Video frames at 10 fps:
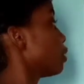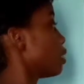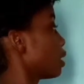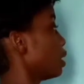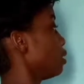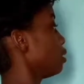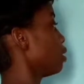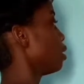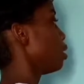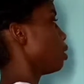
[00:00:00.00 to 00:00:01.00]
go again.
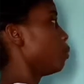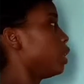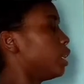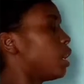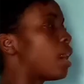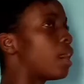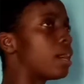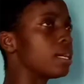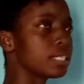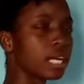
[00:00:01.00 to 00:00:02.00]
We
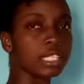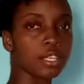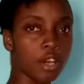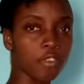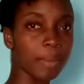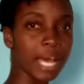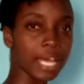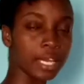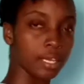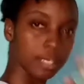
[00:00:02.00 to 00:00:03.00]
are starting off
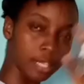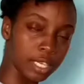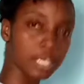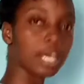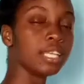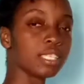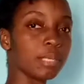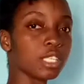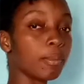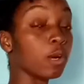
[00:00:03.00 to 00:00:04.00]
by thinking a little
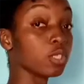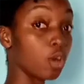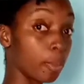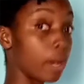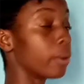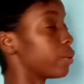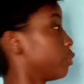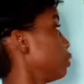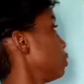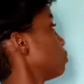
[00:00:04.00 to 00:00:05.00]
bit about our power
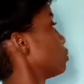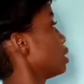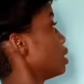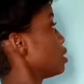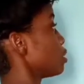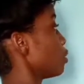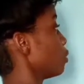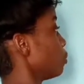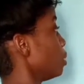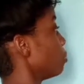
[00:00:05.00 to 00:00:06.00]
rule.
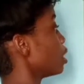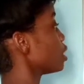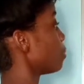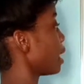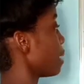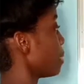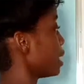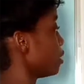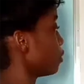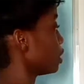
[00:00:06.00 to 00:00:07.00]
So we multiply by
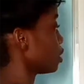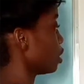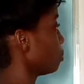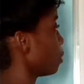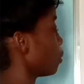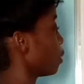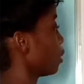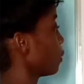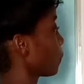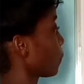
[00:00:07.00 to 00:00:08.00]
the original
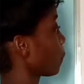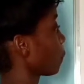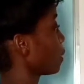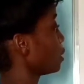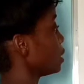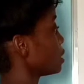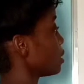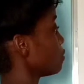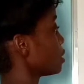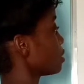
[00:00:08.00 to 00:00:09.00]
power. This
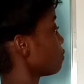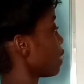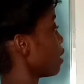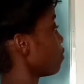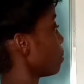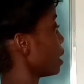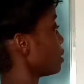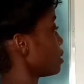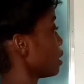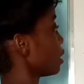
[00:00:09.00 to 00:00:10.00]
gives us 5
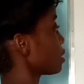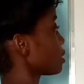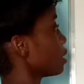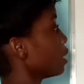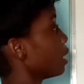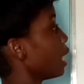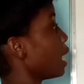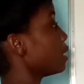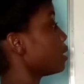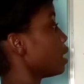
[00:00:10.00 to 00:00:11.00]
minus x.
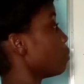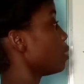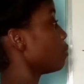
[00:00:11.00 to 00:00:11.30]
And then we